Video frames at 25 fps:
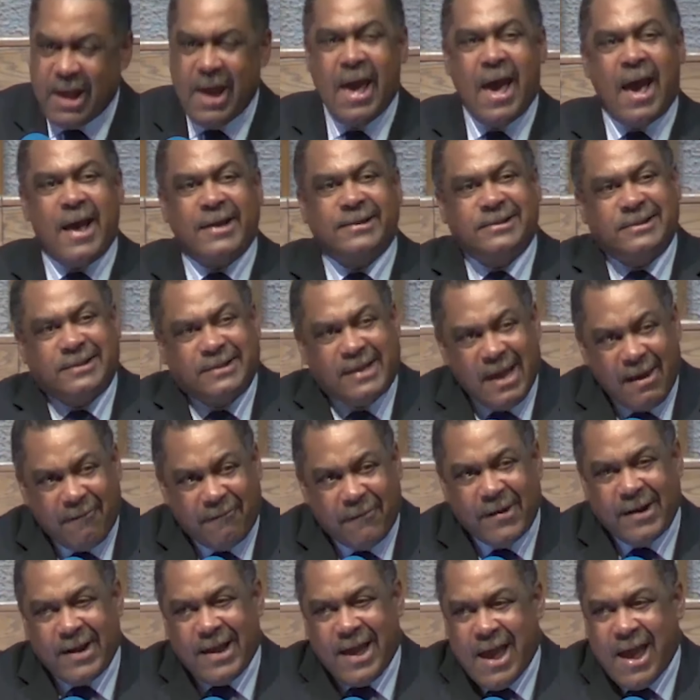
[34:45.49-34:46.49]
has
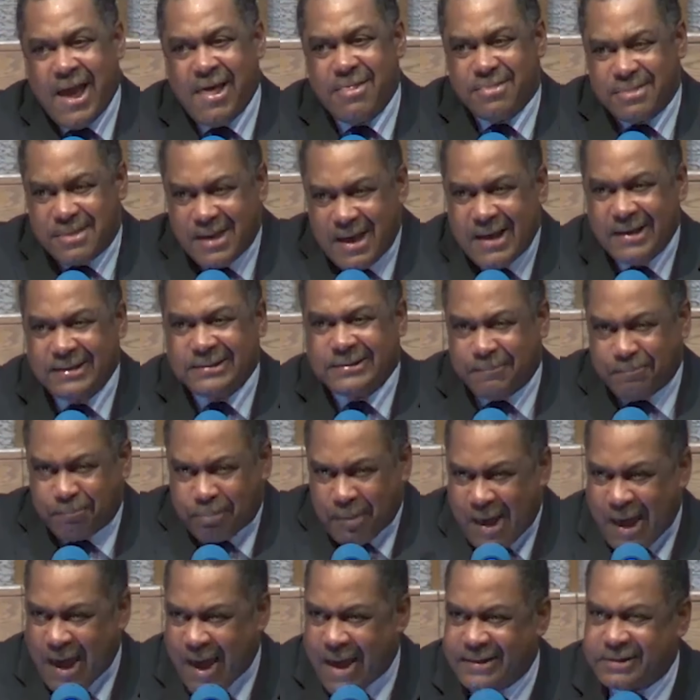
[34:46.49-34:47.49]
given in this
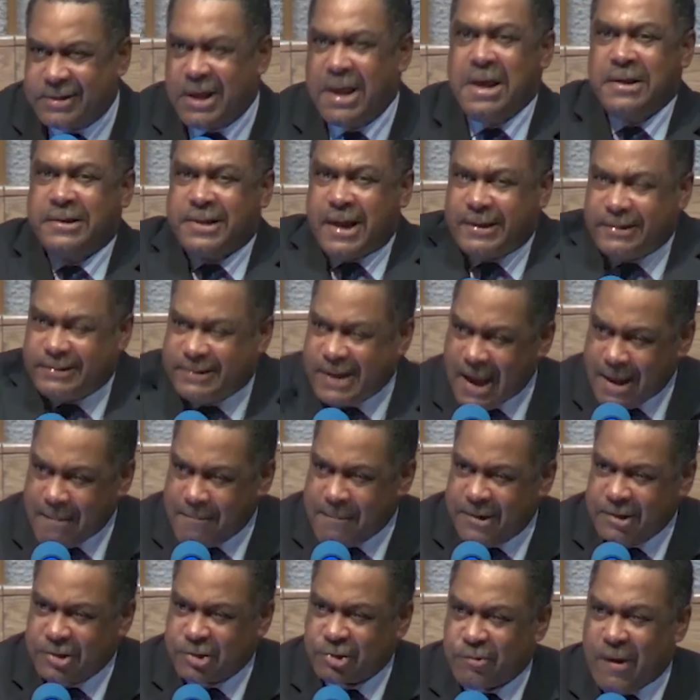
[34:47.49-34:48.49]
place to
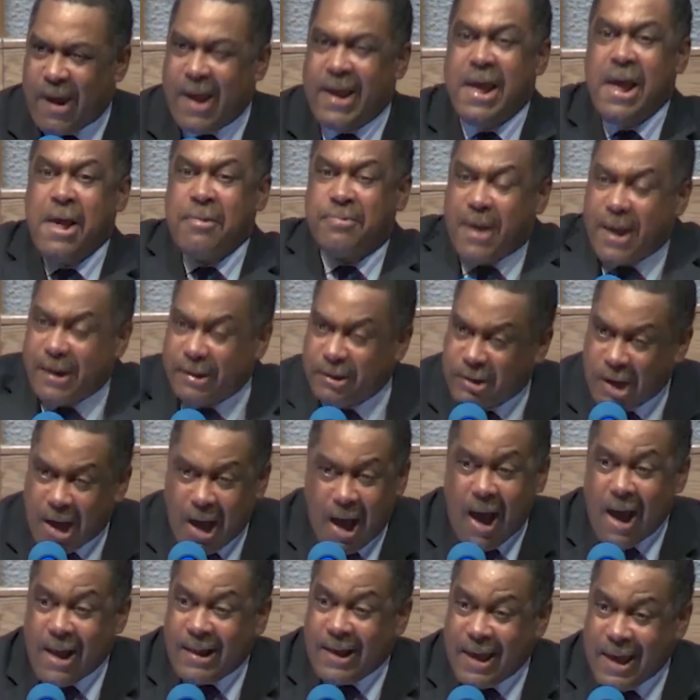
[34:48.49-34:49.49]
demonstrate that
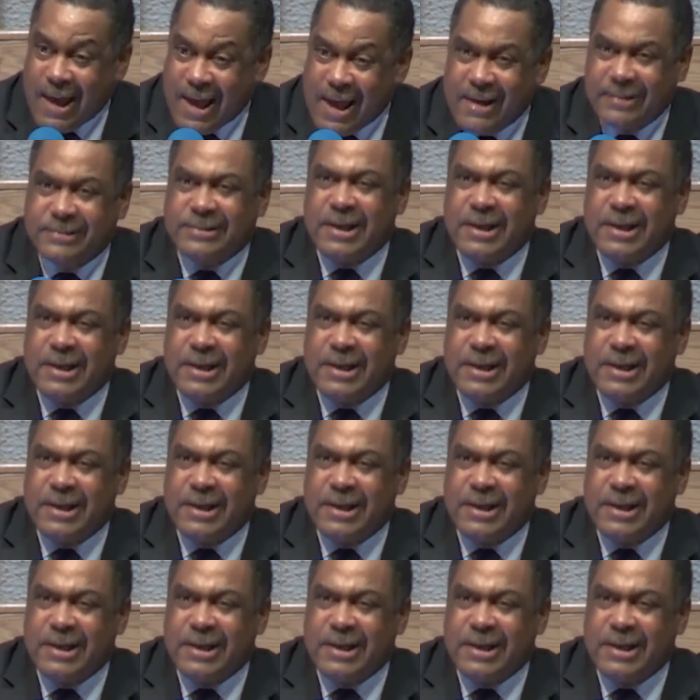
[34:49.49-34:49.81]
God is